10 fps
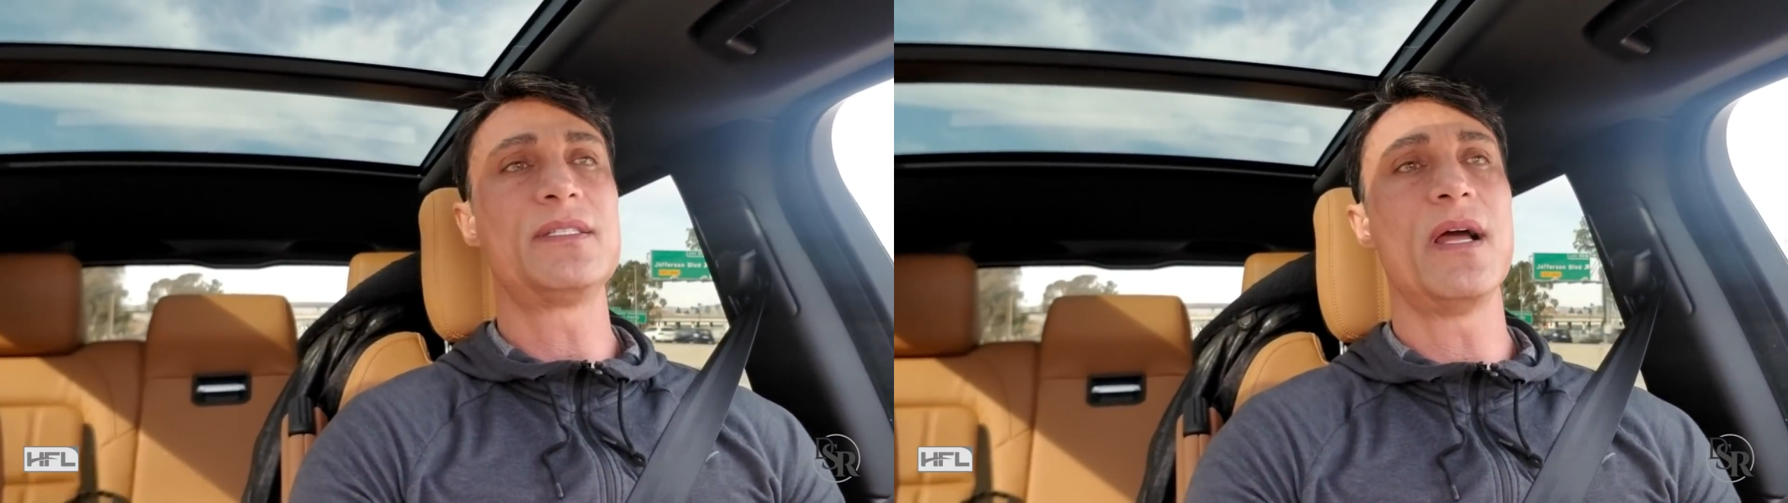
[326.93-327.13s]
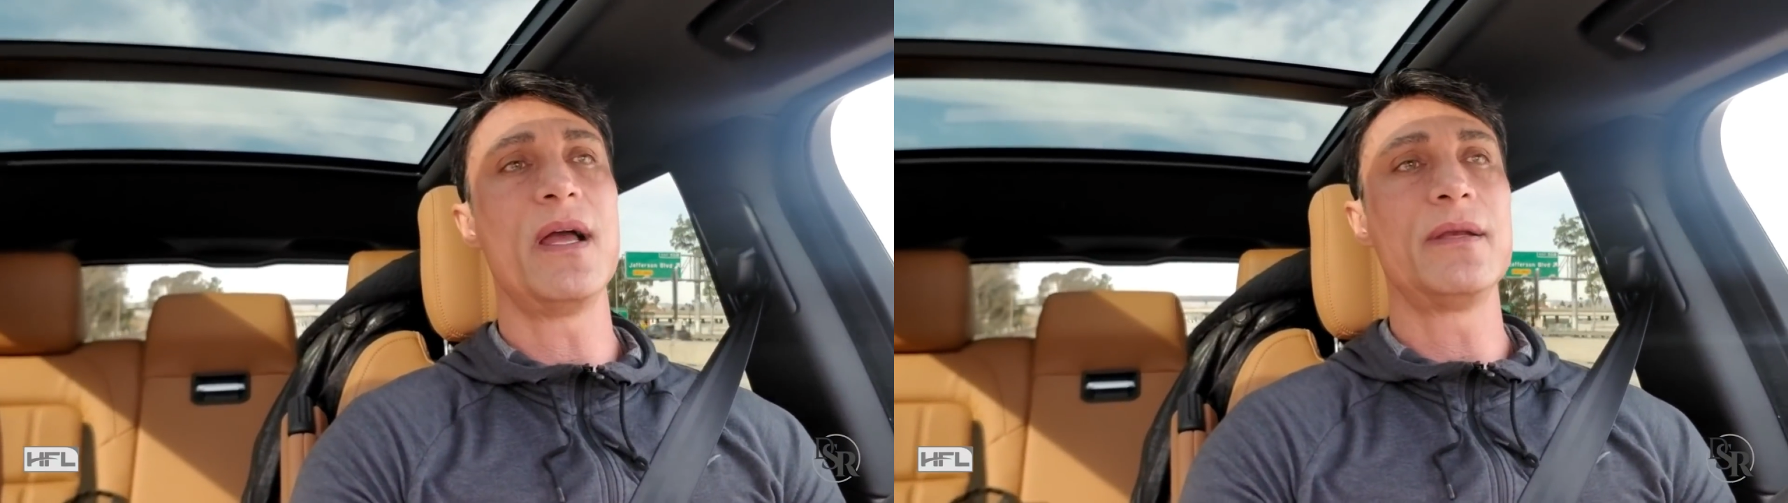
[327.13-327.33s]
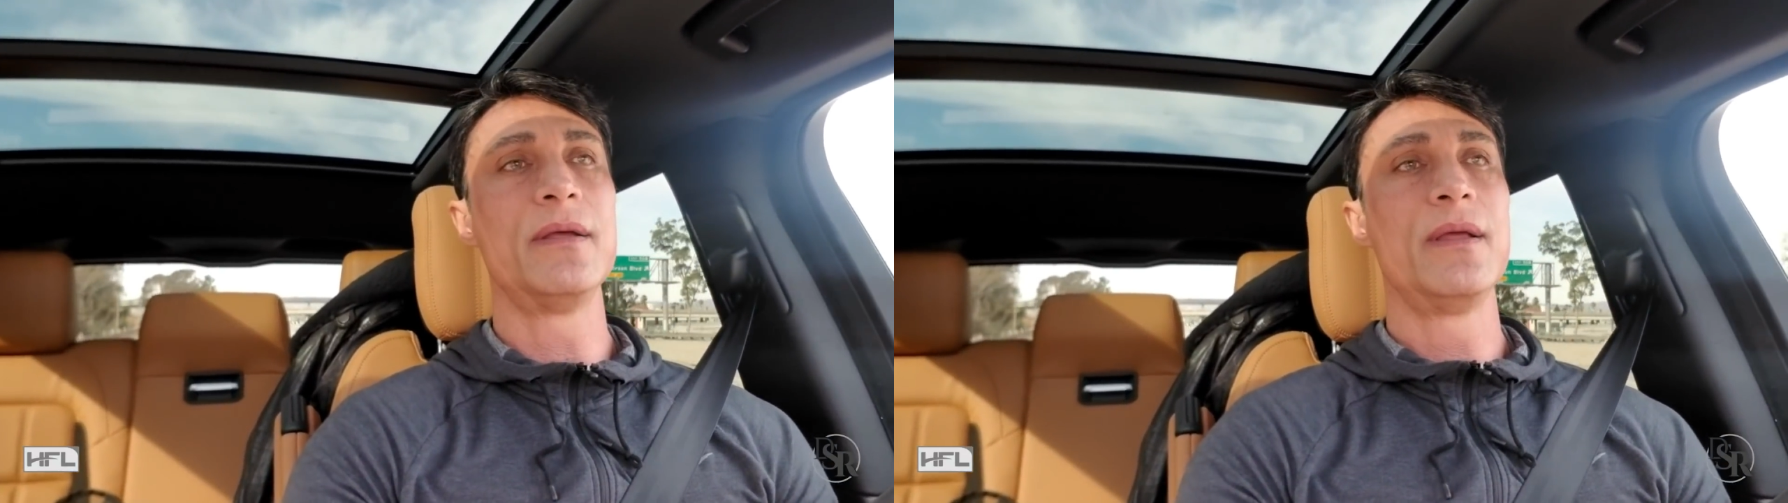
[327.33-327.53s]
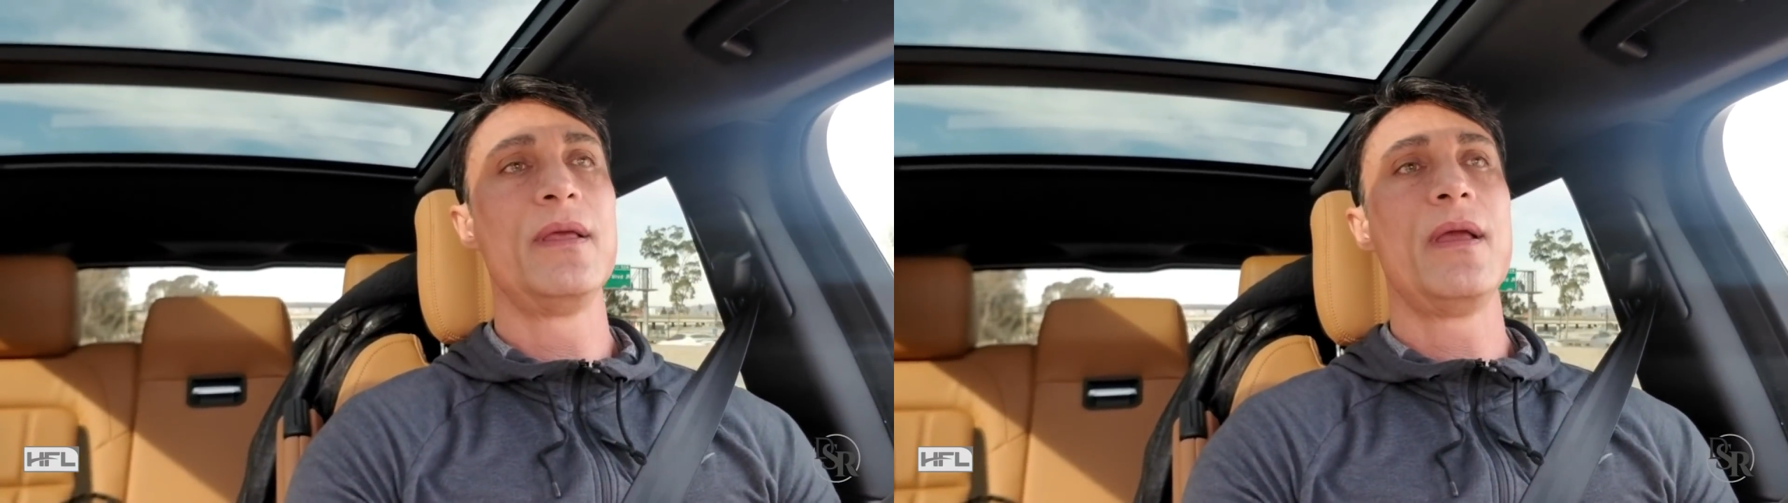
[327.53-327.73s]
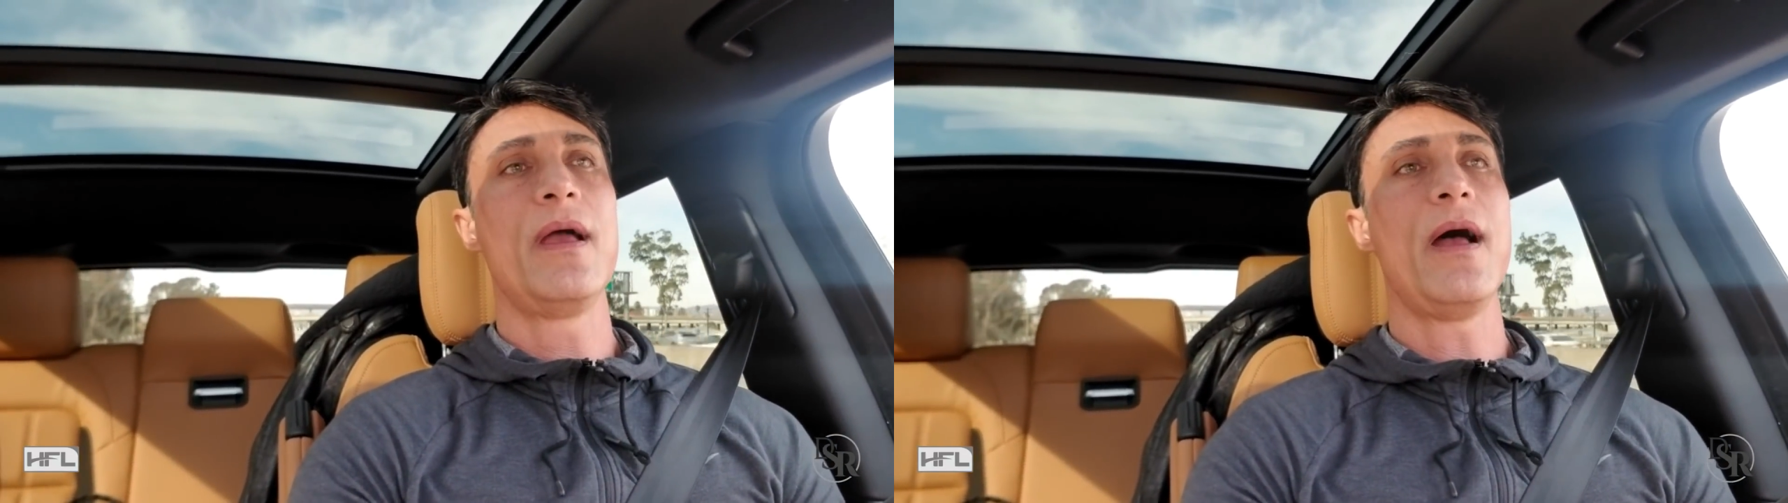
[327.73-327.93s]

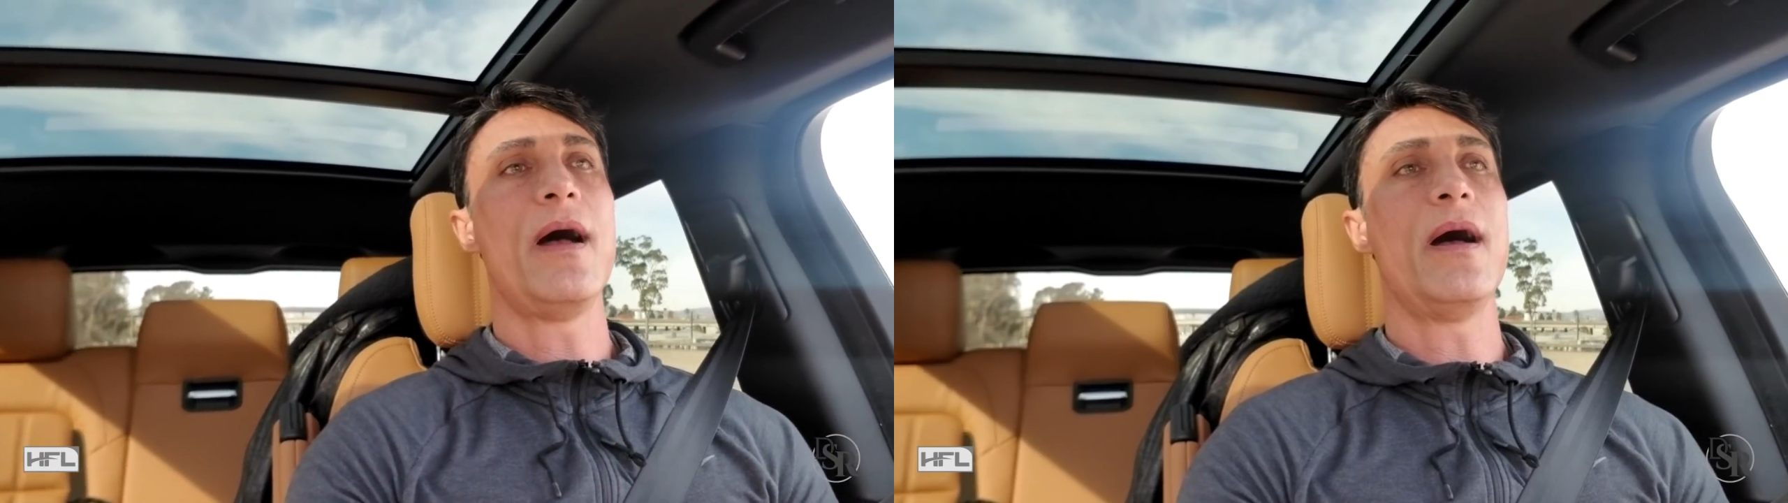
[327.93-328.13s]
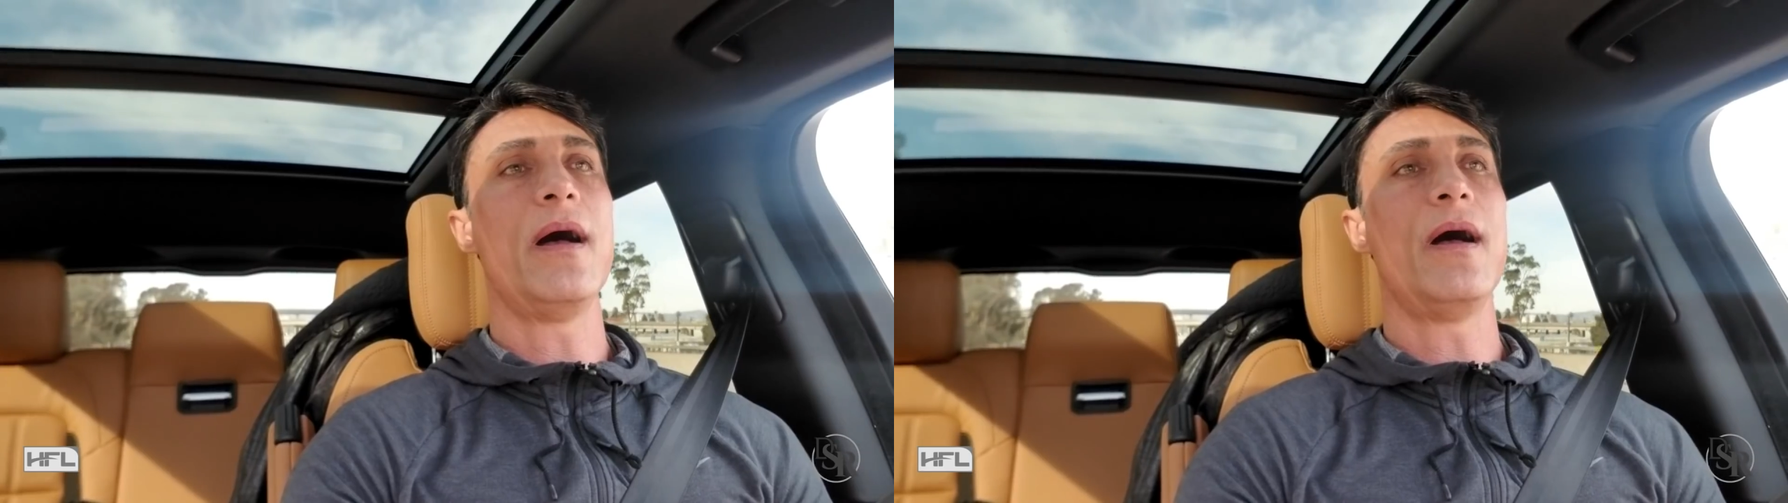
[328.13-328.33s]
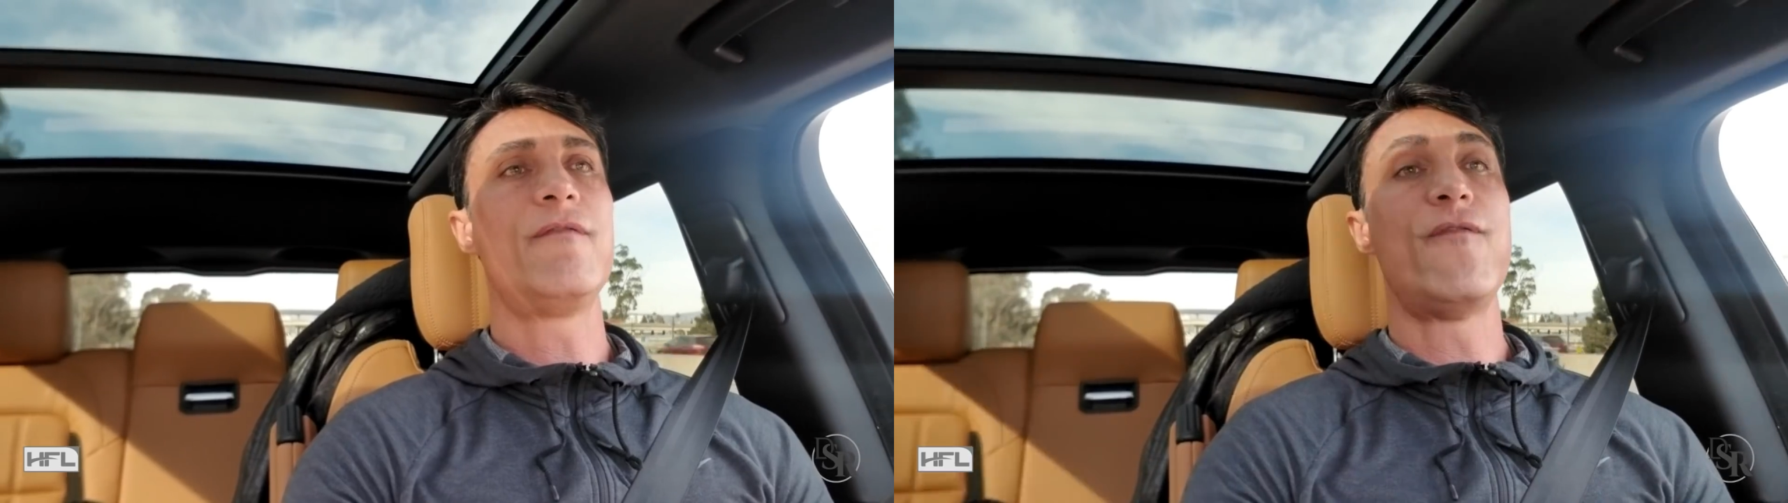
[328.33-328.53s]
done uh,